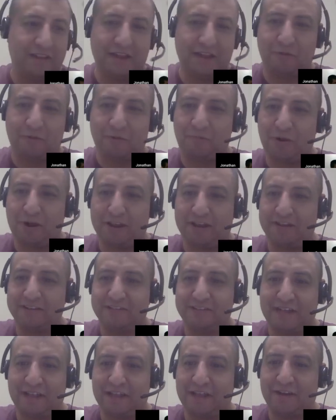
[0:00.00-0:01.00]
We're probably going to
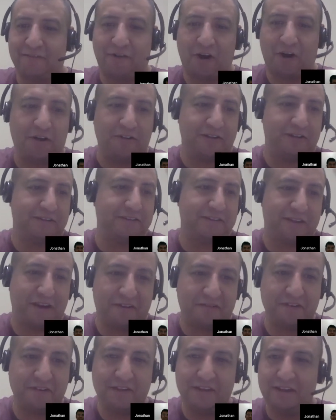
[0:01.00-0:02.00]
sell out of all this
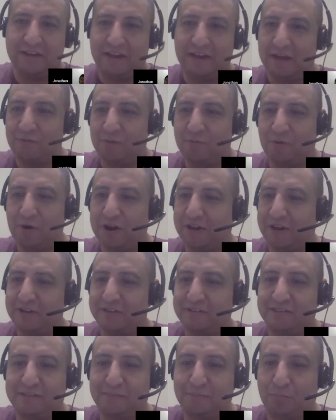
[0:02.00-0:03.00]
stuff, and we're probably going
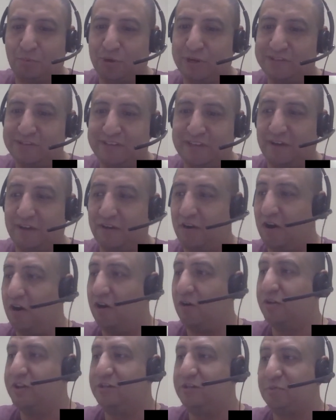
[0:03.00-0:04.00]
to pre-sell
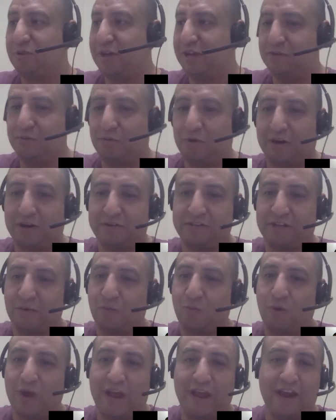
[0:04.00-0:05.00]
all these planeswalkers at
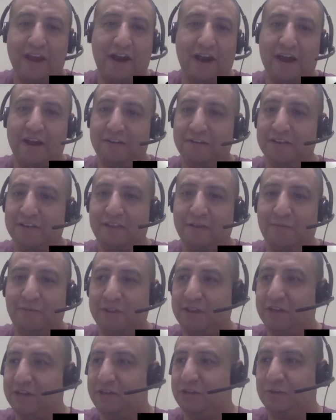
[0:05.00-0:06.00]
way higher than
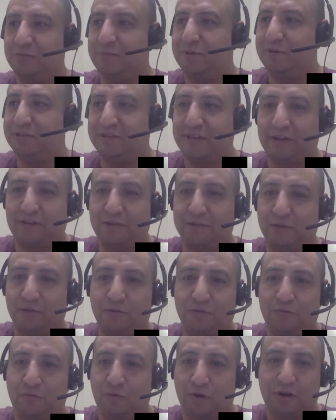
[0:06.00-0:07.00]
what they should be
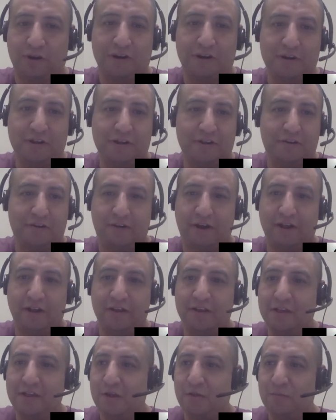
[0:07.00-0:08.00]
sold for, right?